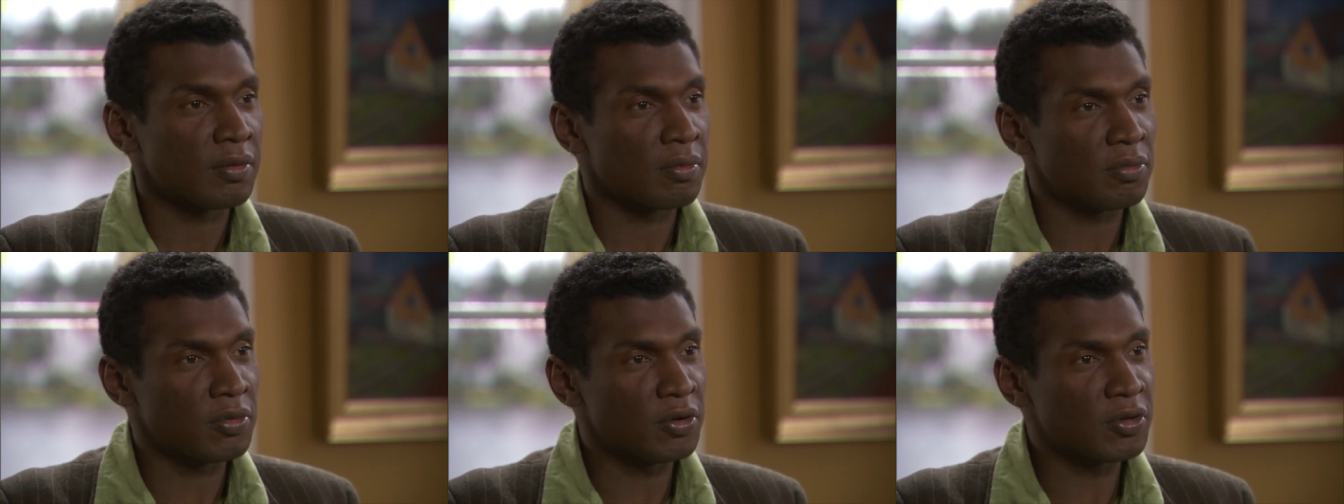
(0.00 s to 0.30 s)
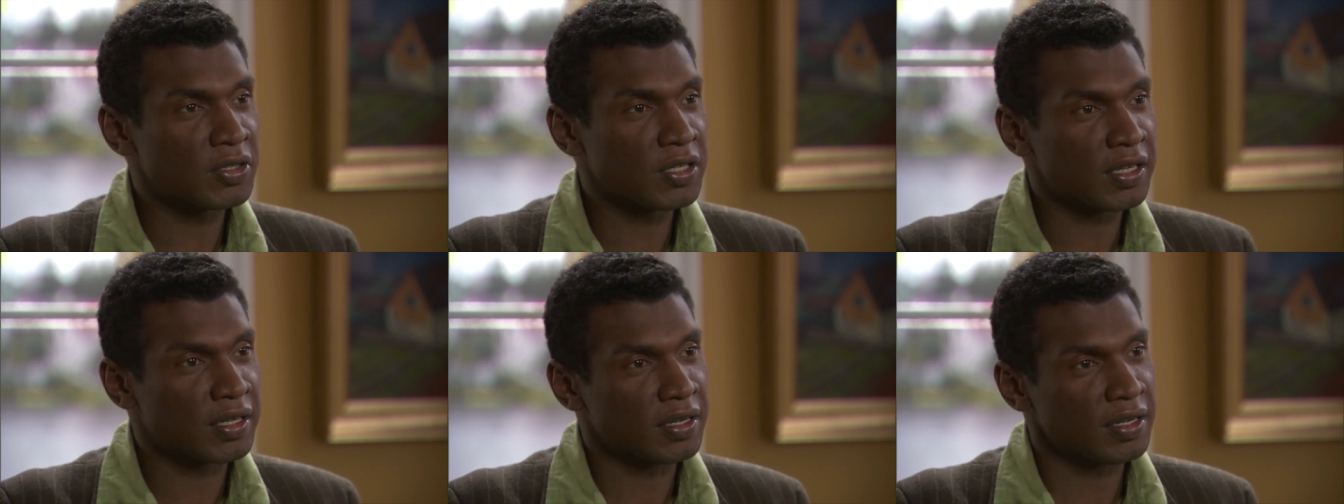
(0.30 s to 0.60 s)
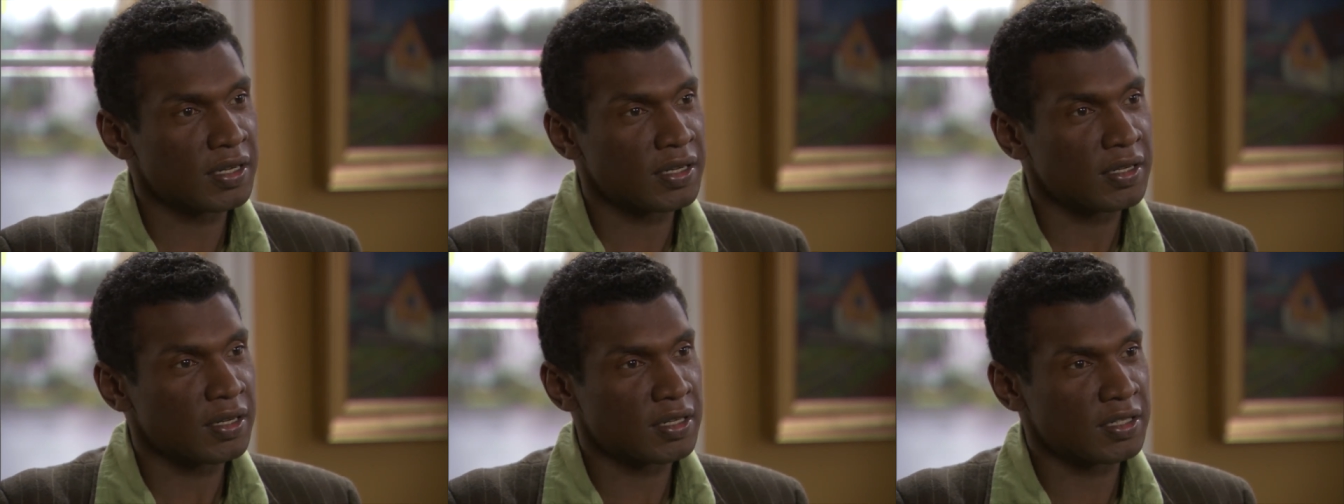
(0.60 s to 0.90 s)

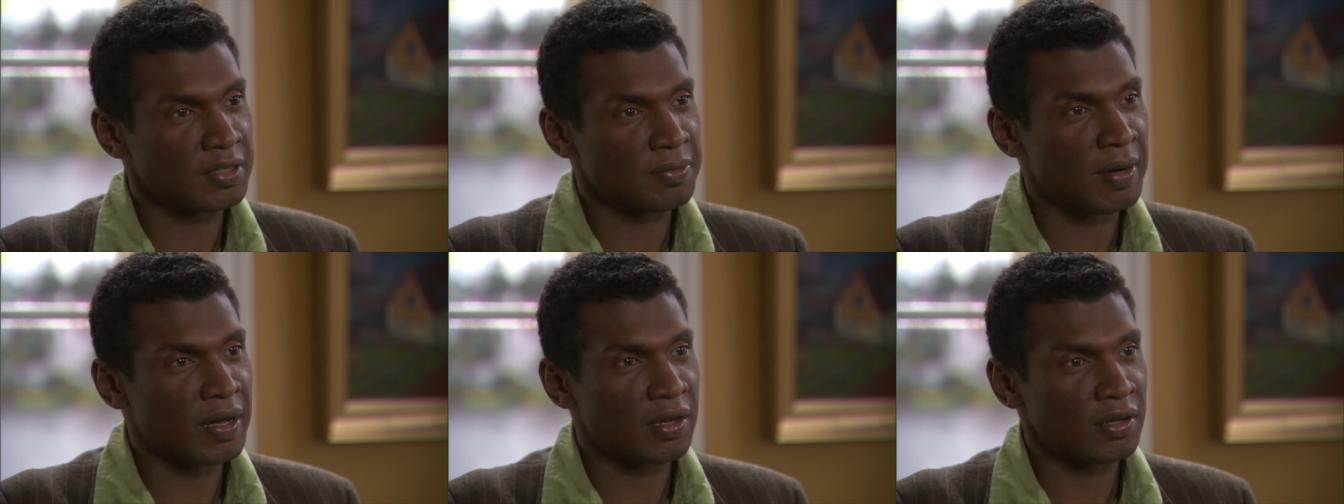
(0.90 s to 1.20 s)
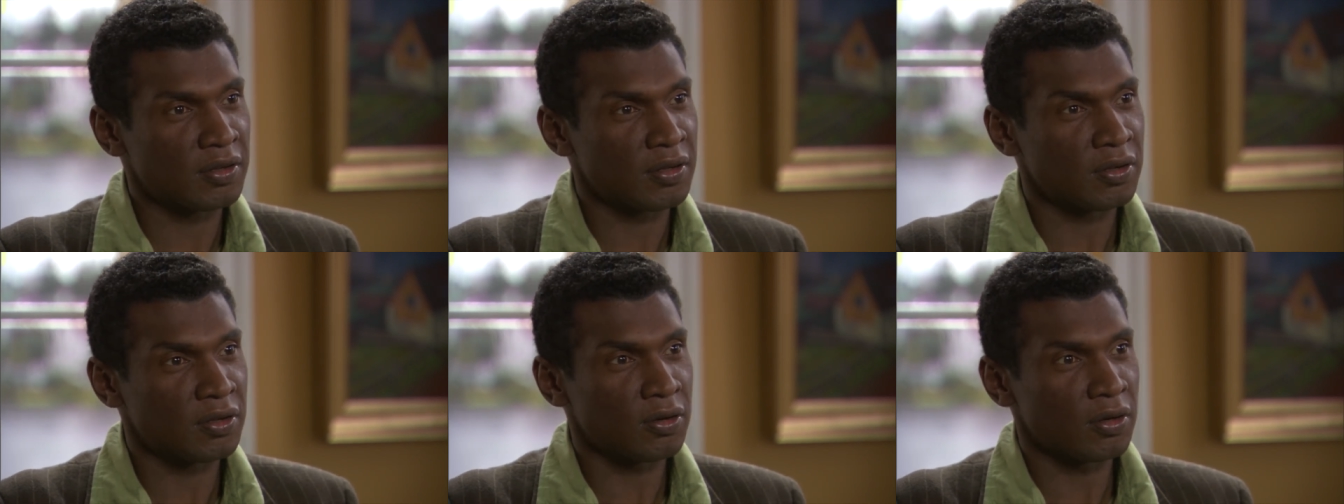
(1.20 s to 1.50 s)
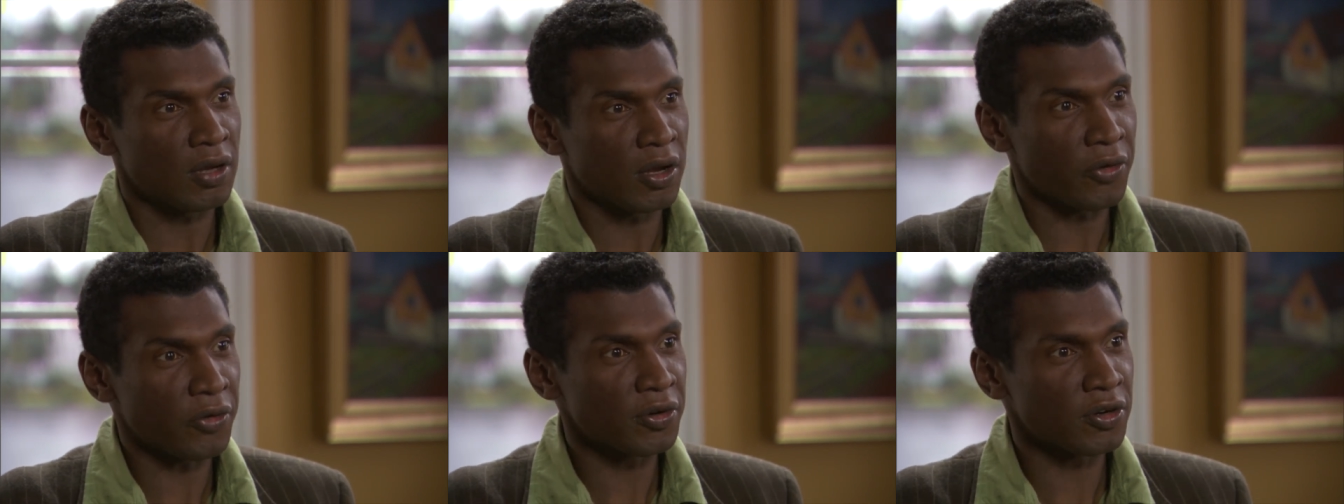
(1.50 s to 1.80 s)
Music is about, you
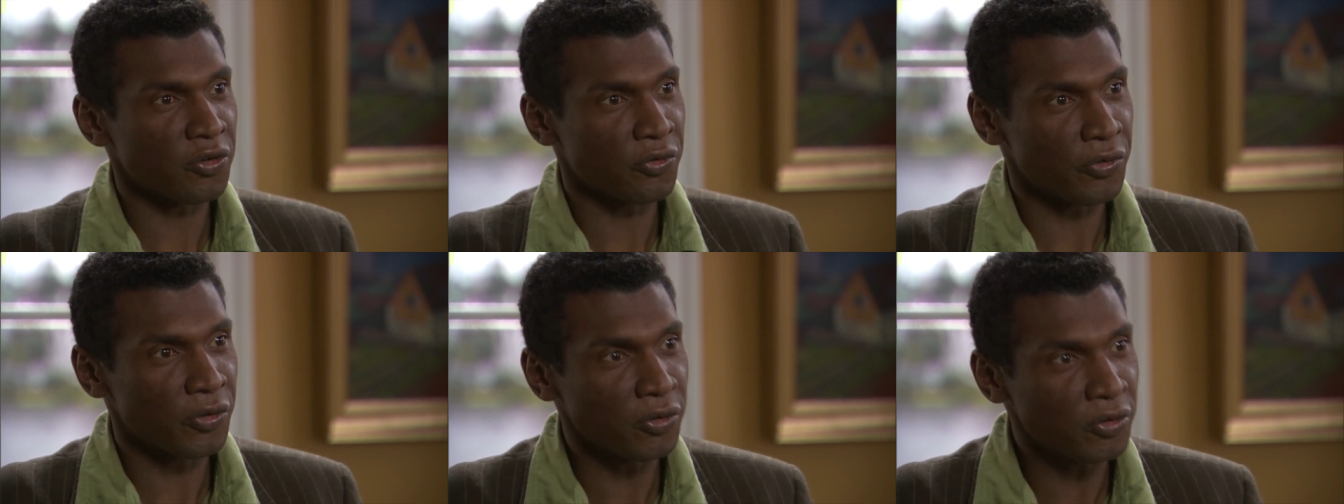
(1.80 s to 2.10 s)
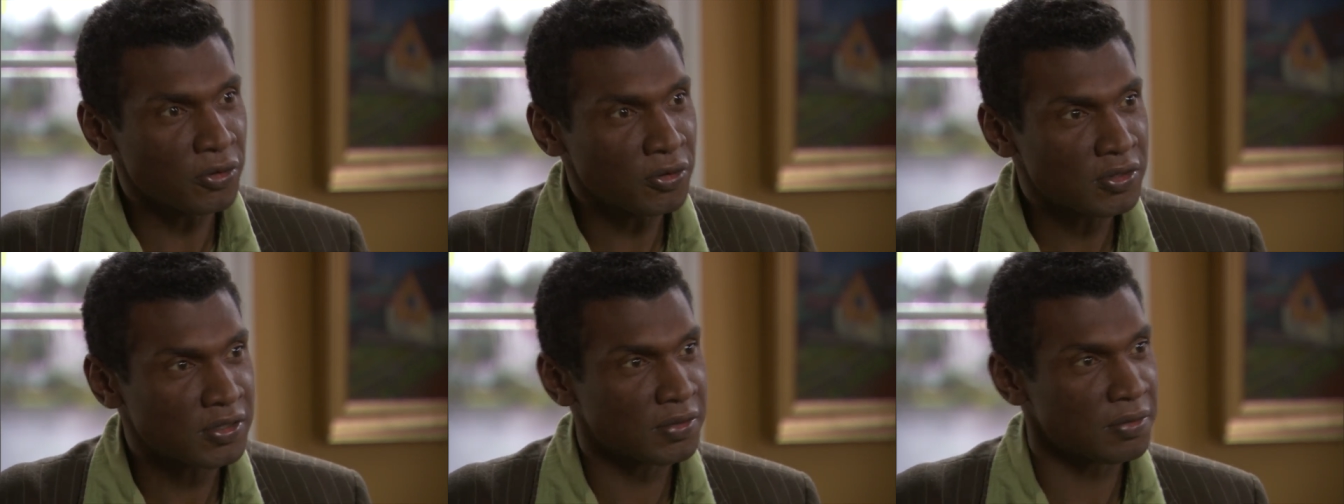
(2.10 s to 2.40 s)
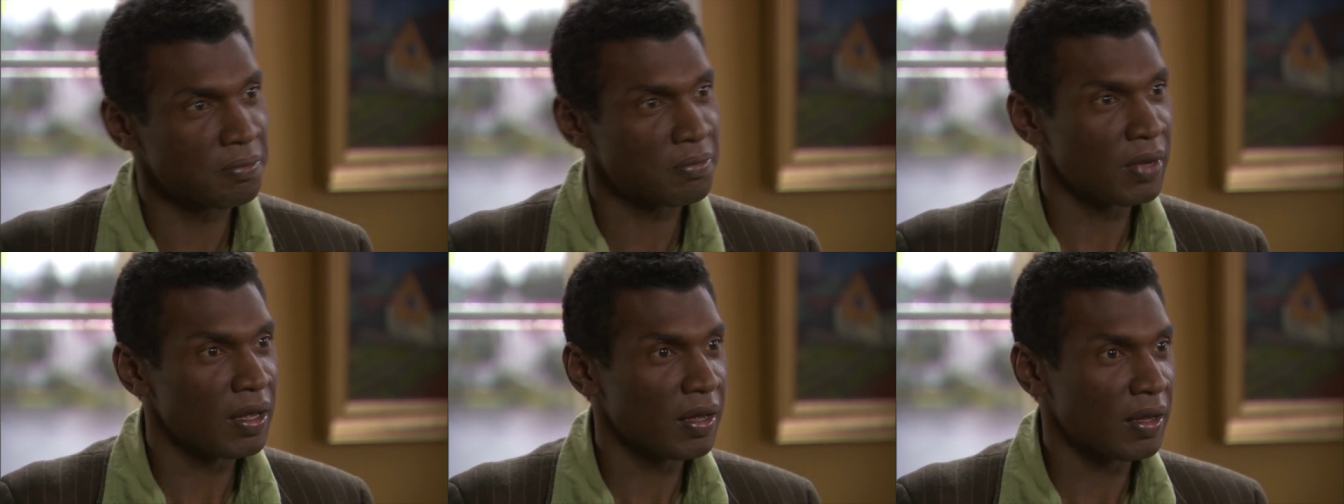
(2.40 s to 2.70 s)
learn the rules,
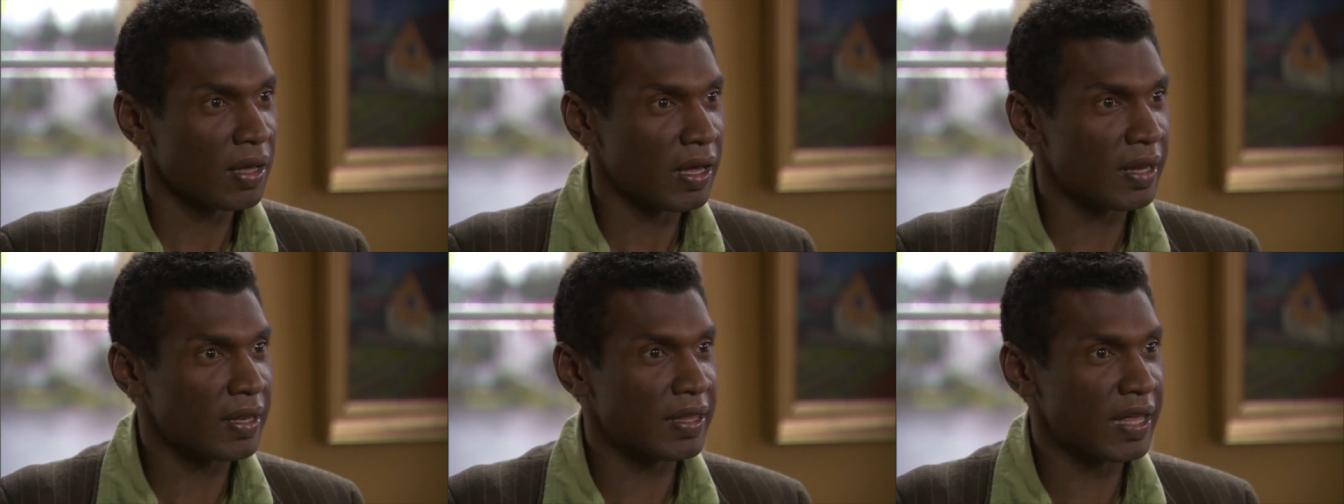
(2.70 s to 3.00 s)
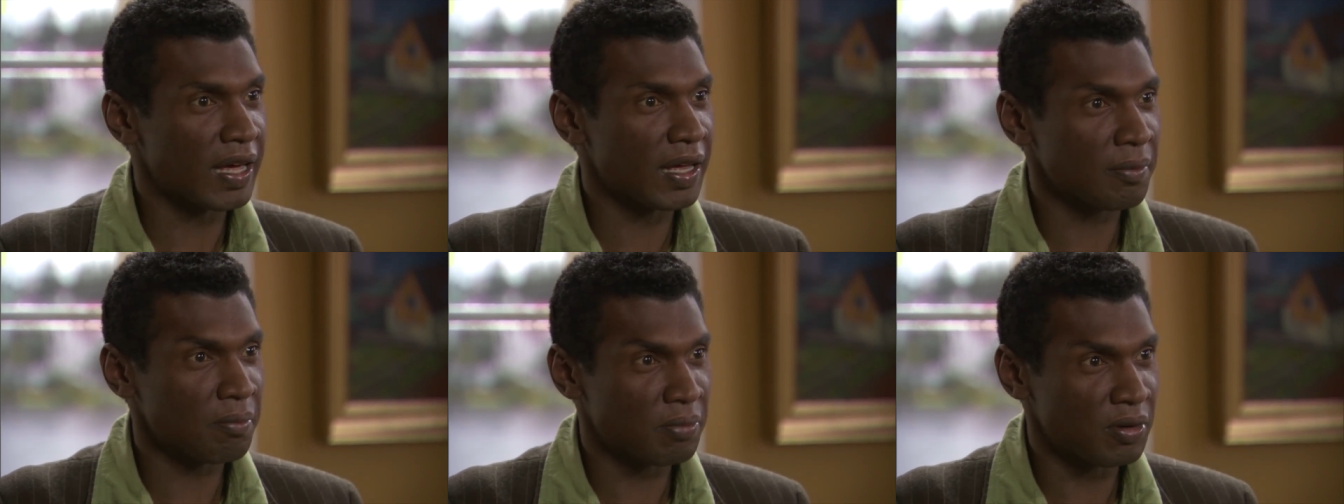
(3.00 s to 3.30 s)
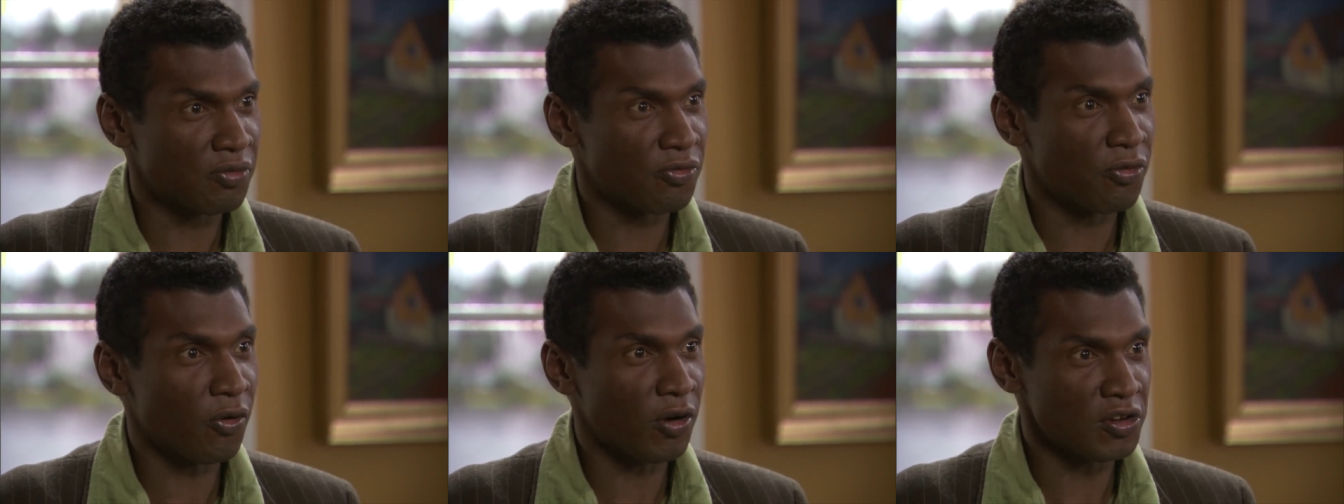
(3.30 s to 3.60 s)
and then
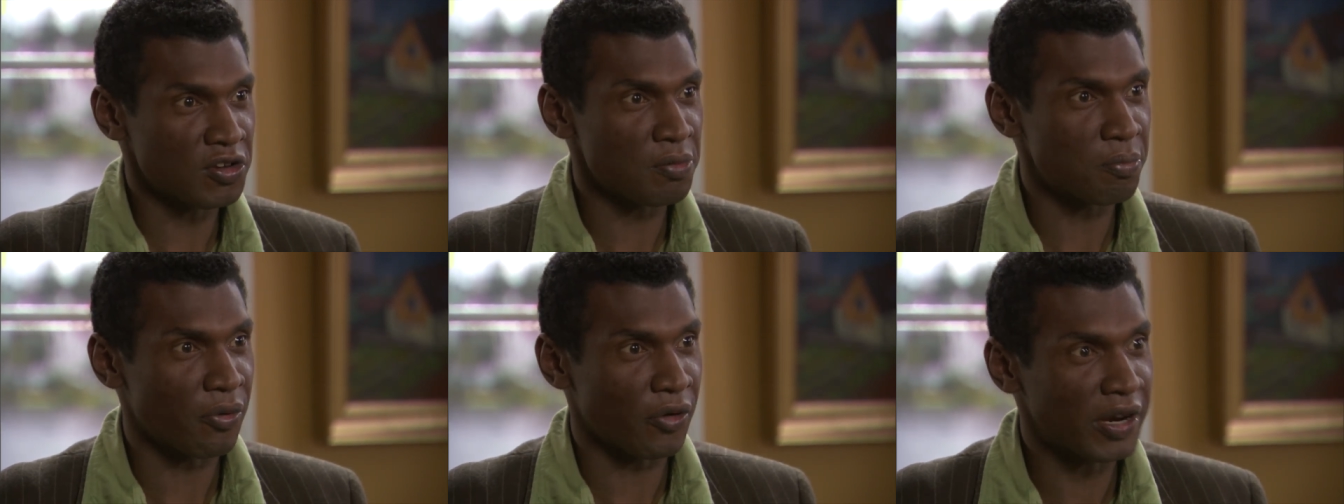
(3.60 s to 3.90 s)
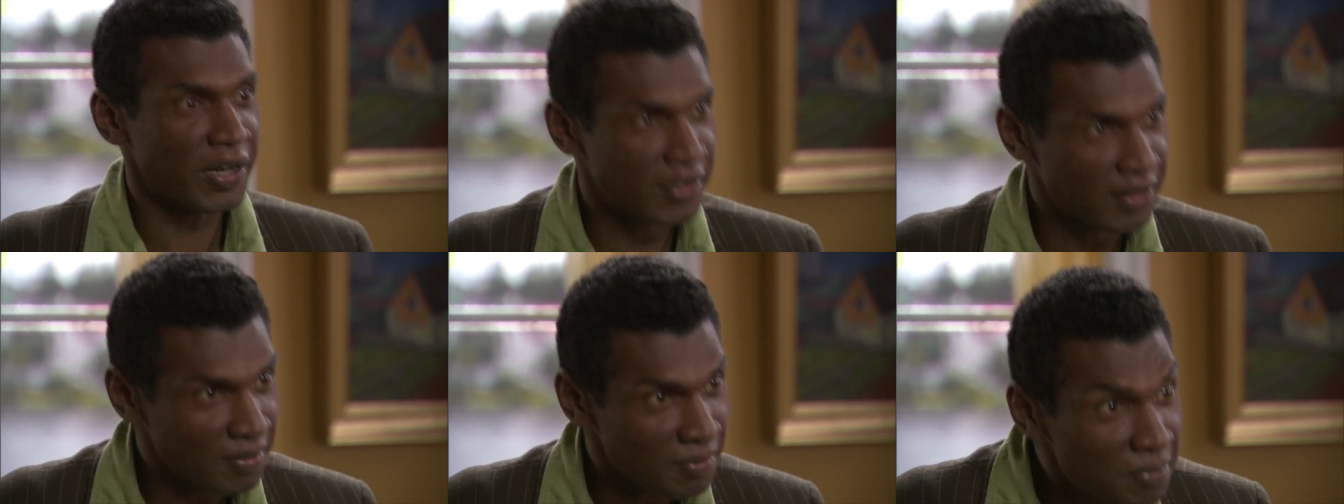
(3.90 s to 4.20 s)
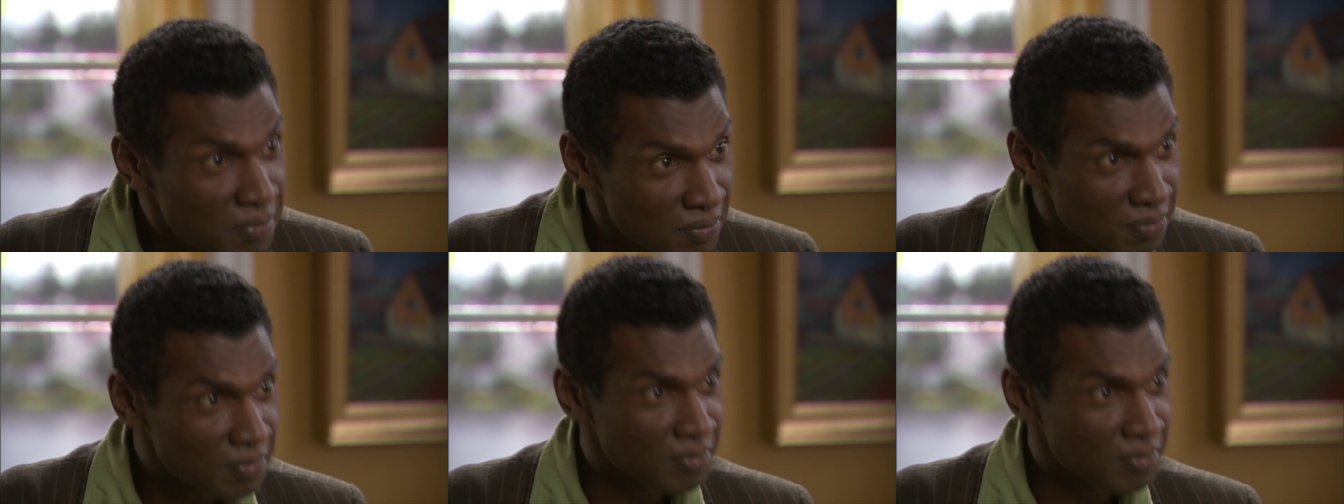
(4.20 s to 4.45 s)
before you break them."